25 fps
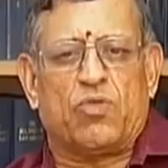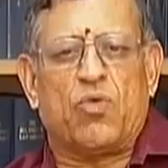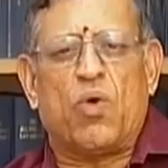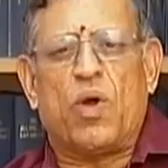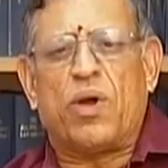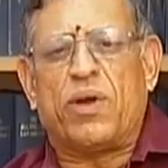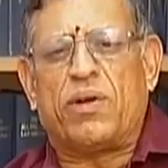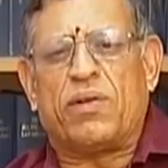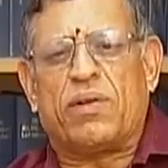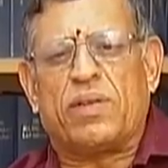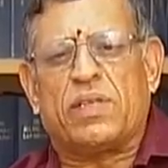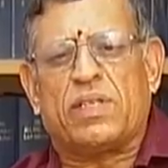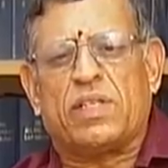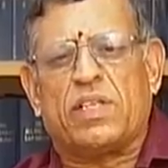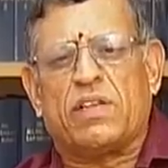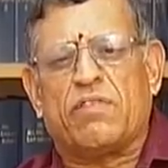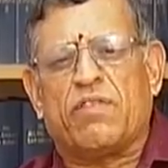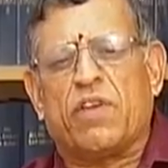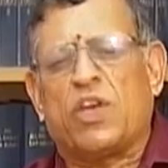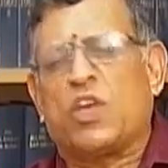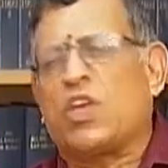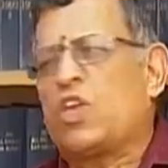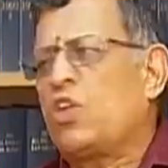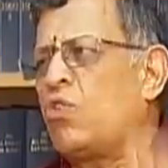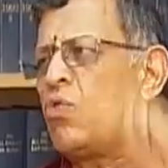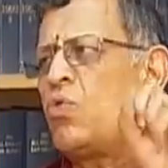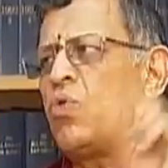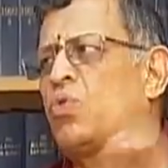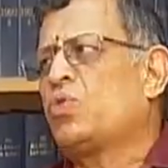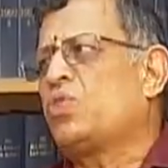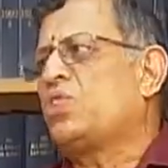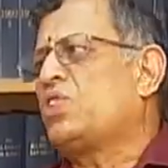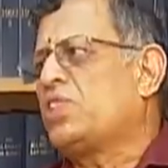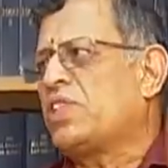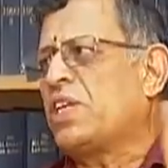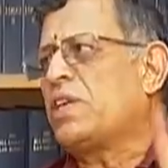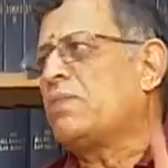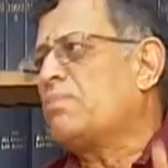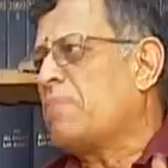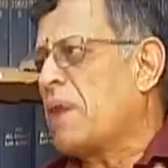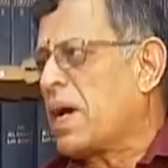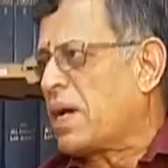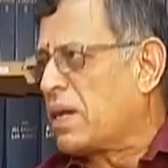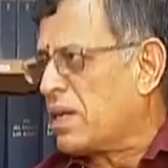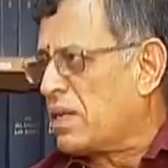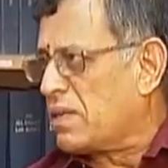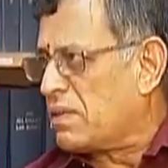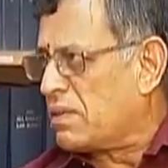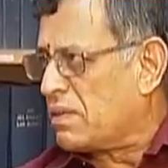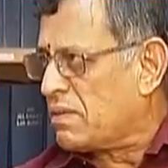going to receive a huge
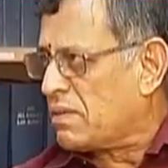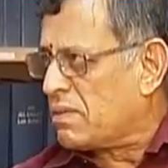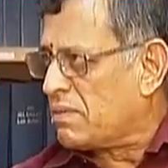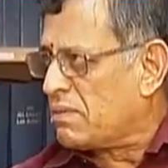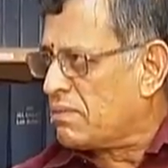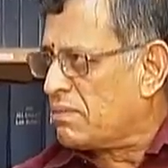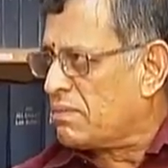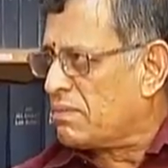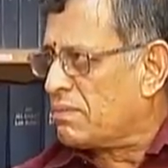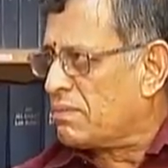setback in this.